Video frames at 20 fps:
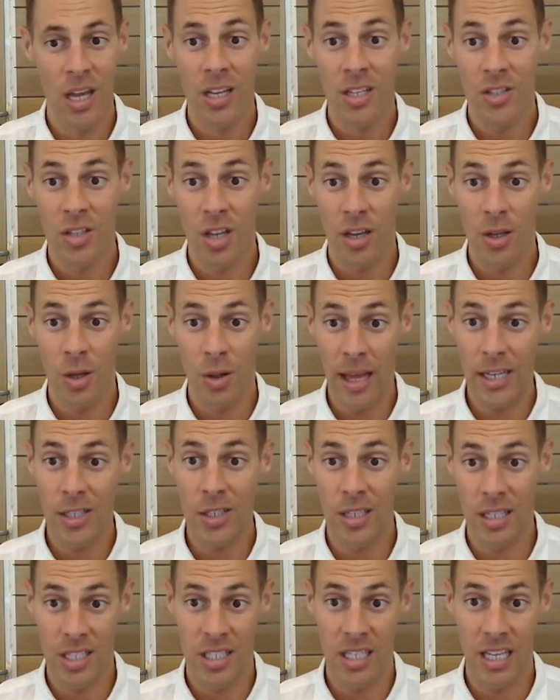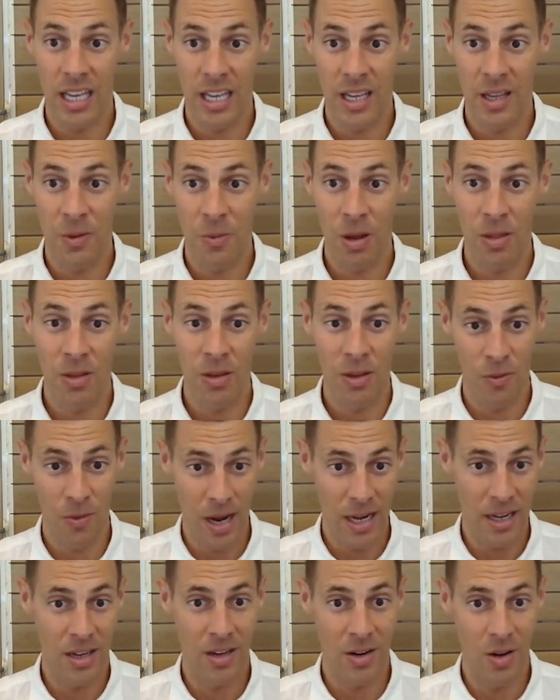So you'll actually see, whether you've
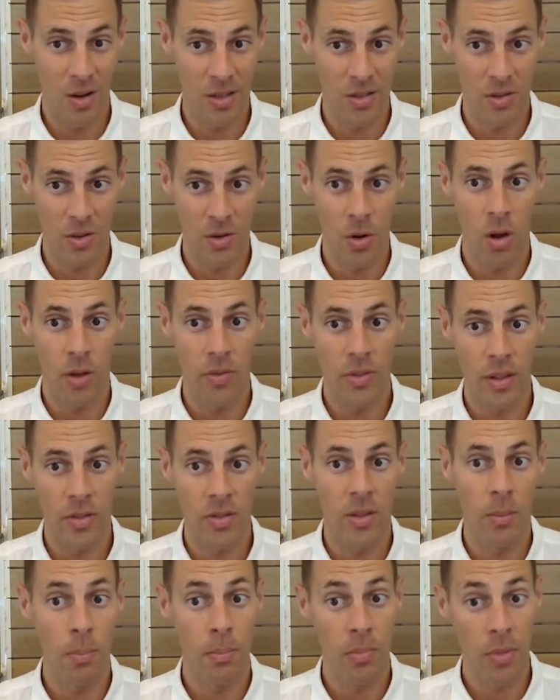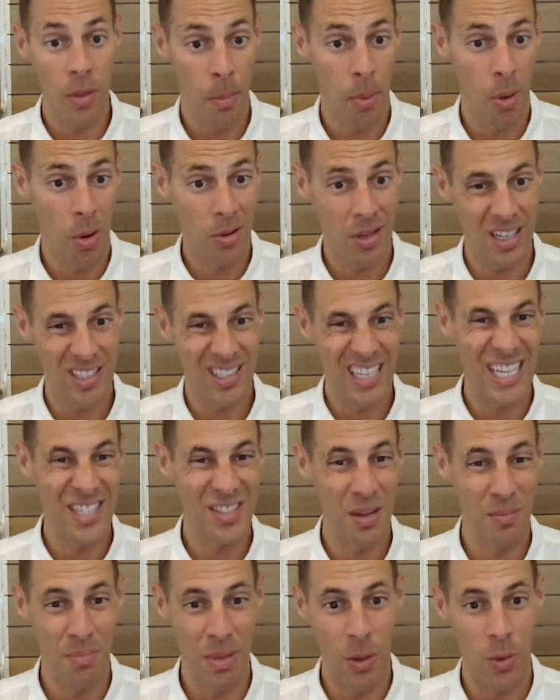recognised or not, that the podcast
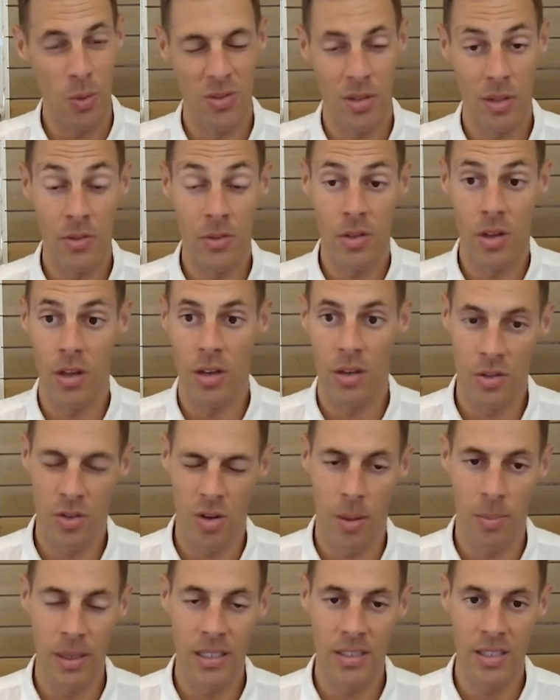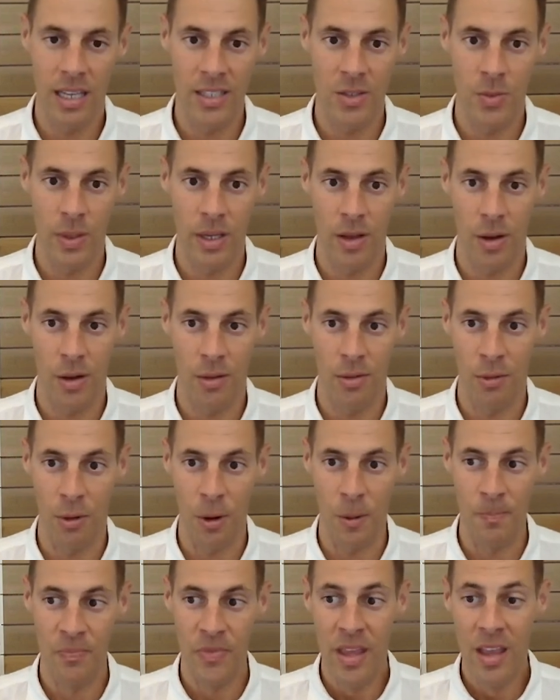actually builds on certain topics as we go through.